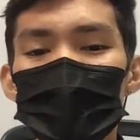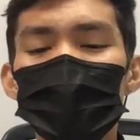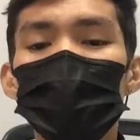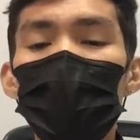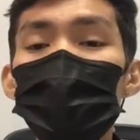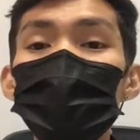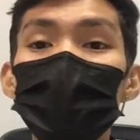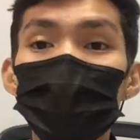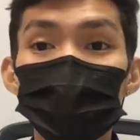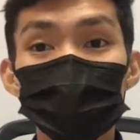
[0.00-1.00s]
The carbon
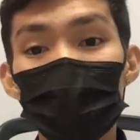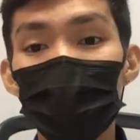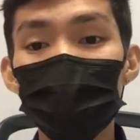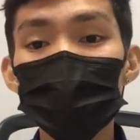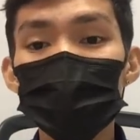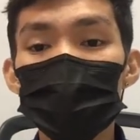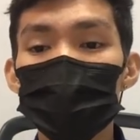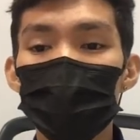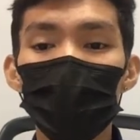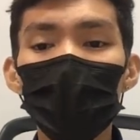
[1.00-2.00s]
dioxide,
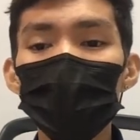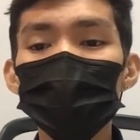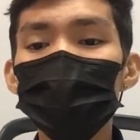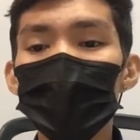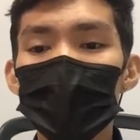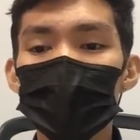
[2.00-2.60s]
methane,